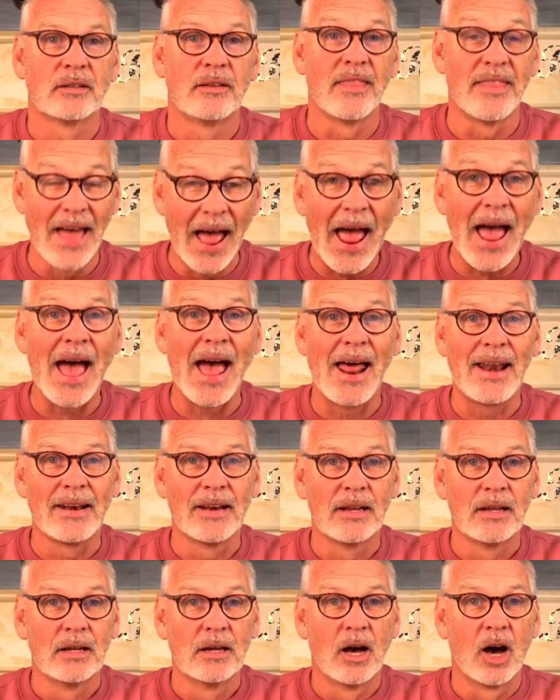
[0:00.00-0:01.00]
That
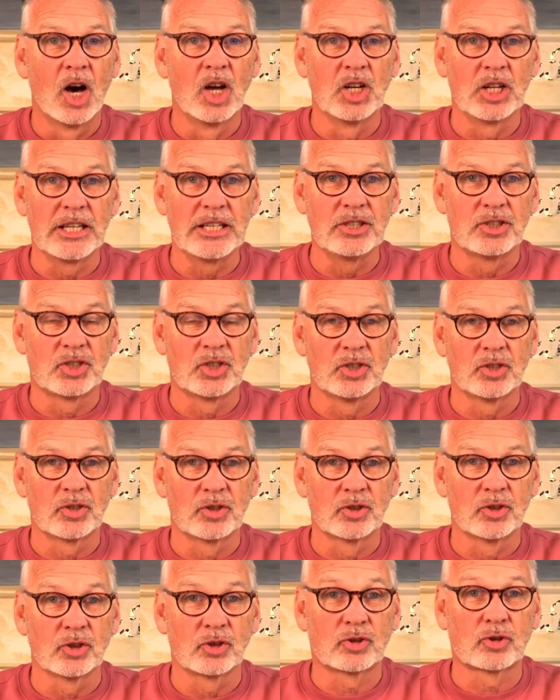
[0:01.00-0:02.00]

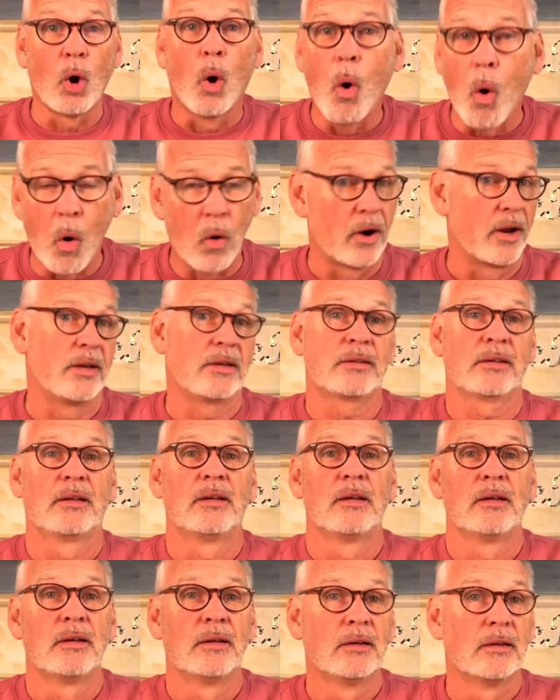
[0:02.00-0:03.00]
unleashes the torrent
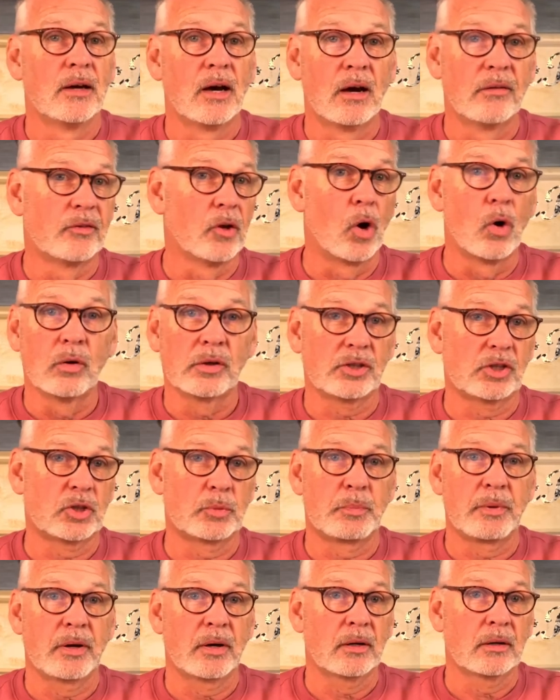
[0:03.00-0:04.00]
of the Holy
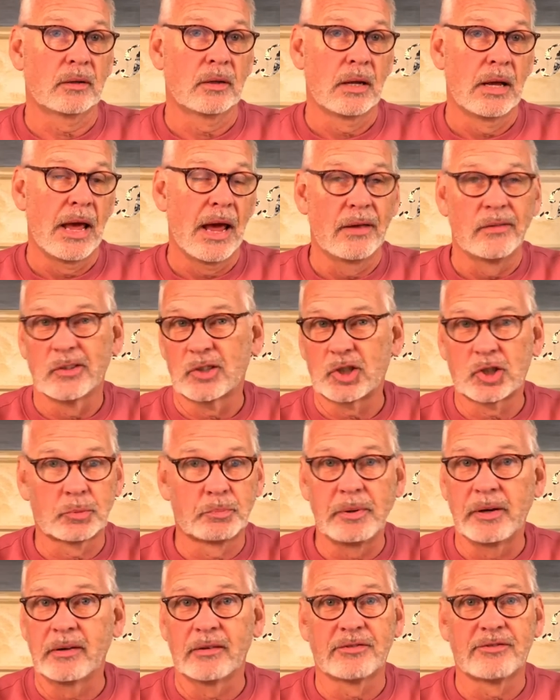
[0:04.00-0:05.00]
Spirit and the
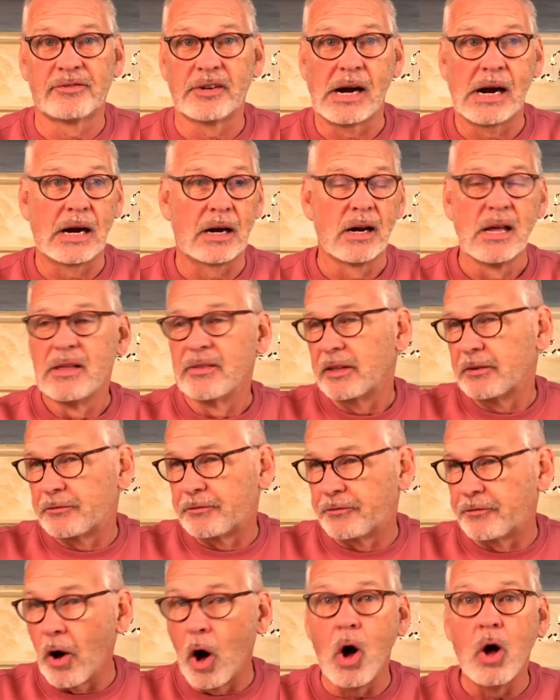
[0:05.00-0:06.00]
Spirit fire that
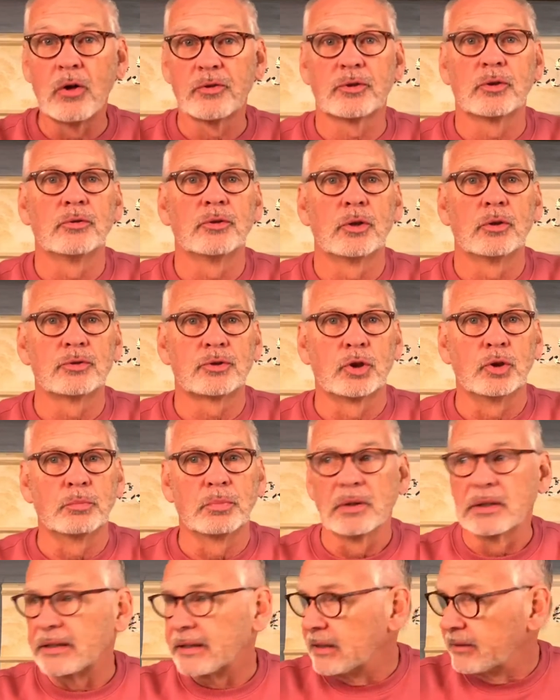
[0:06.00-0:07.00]
falls on those who
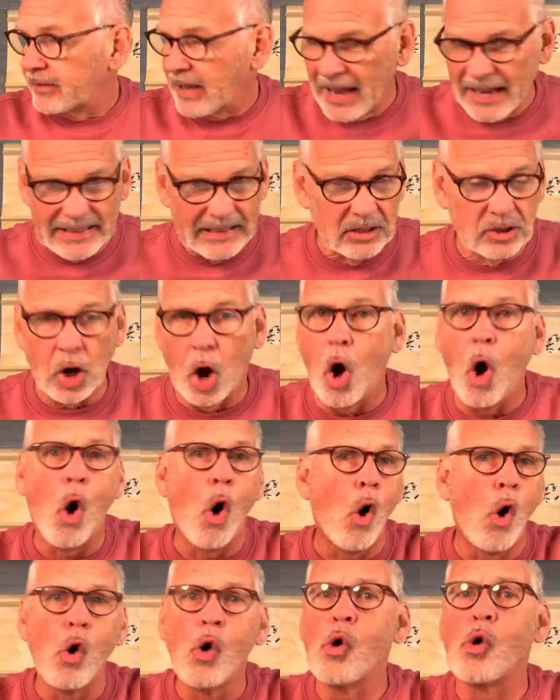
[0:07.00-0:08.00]
believe, and it's a
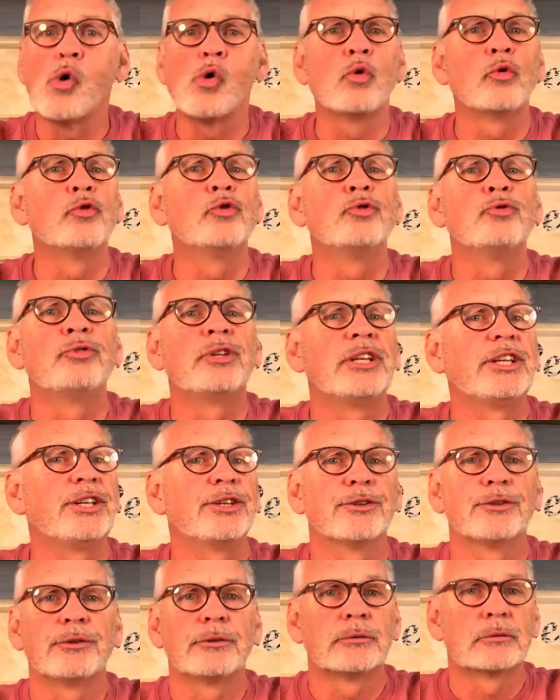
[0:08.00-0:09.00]
whole new
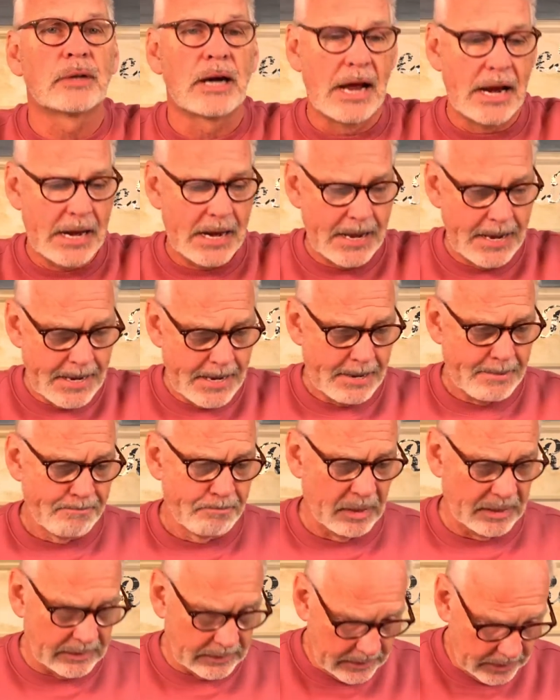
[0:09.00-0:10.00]
deal. Right?
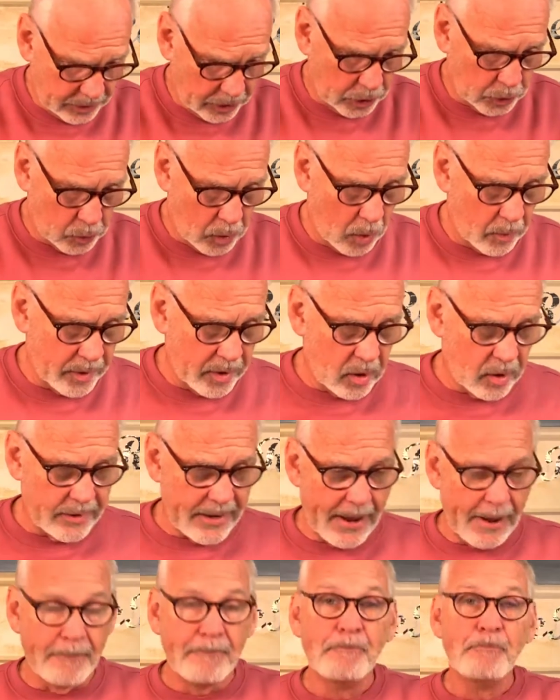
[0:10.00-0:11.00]
But this is where we are now.